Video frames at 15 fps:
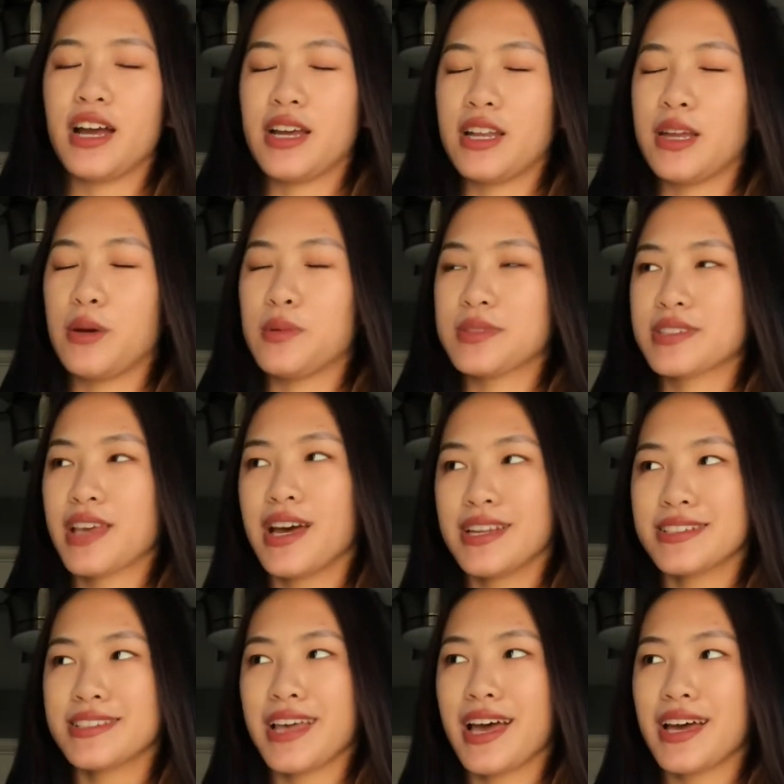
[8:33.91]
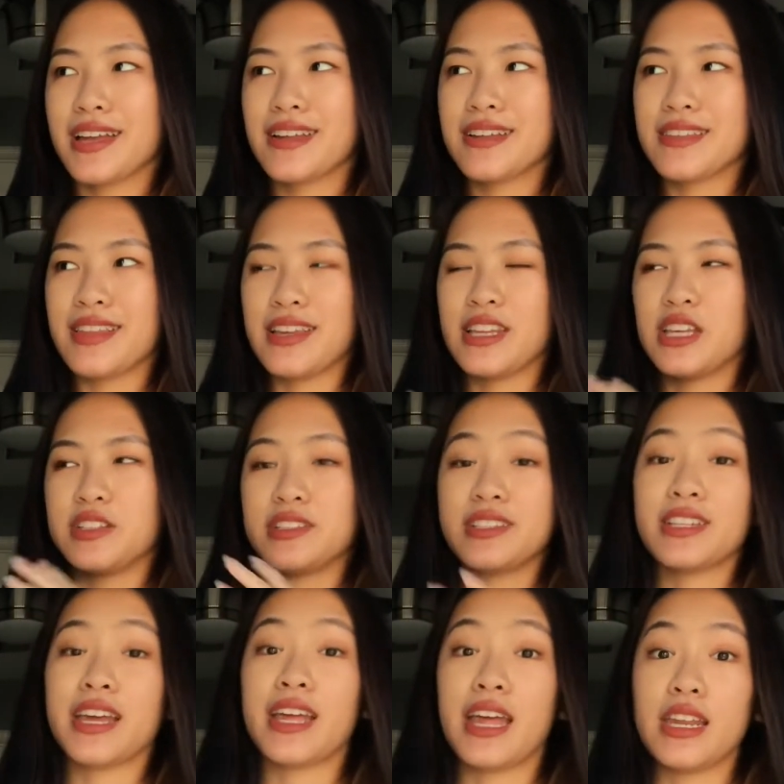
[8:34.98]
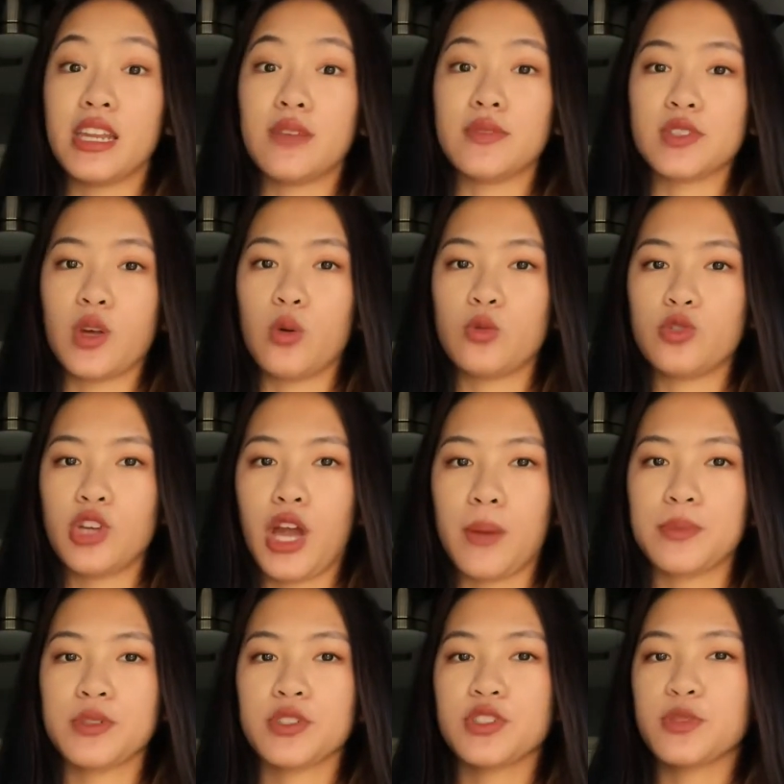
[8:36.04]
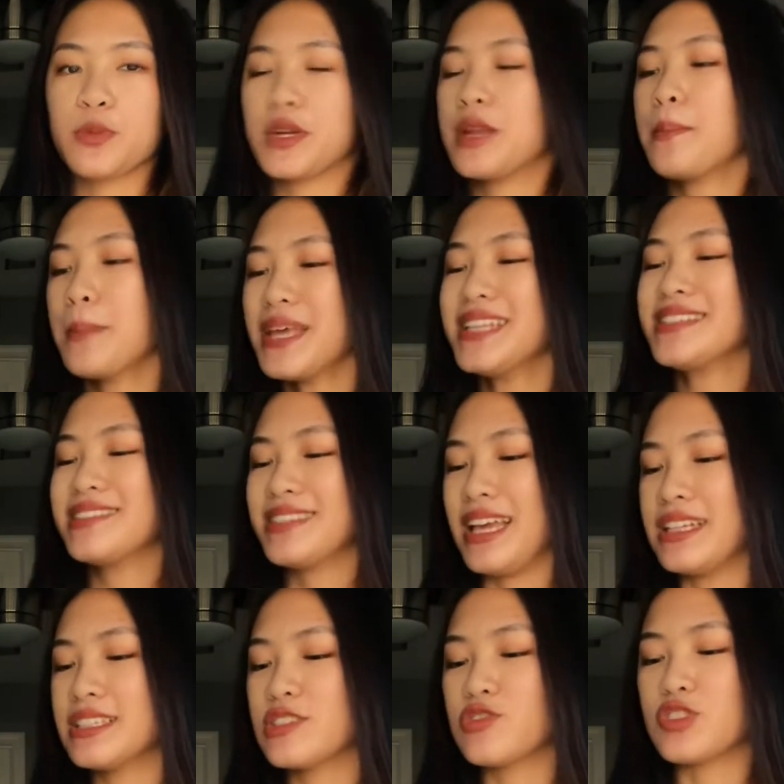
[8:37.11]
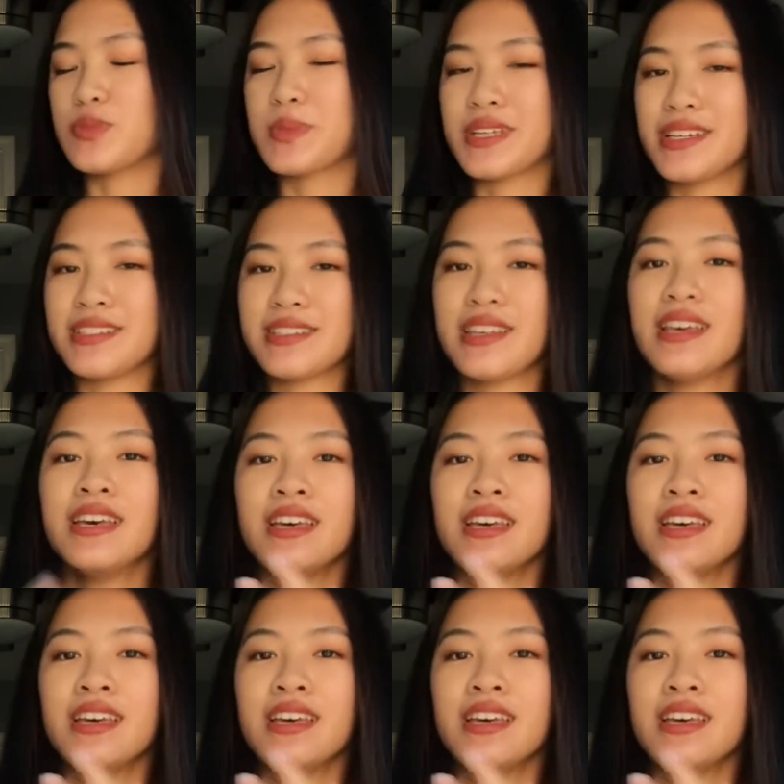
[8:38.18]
and I was kind of sad that he didn't get any of his own chapters, but it made sense just because